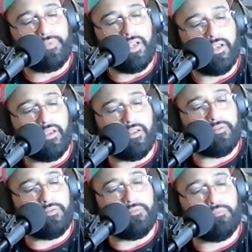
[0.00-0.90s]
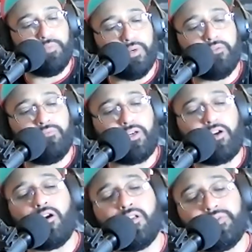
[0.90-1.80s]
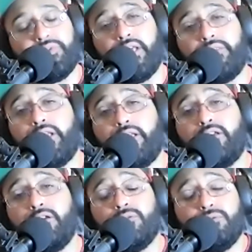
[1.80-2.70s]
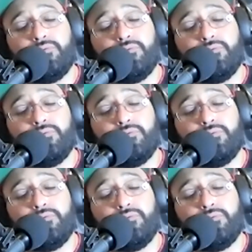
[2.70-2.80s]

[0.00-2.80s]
and but regardless of that, thank you.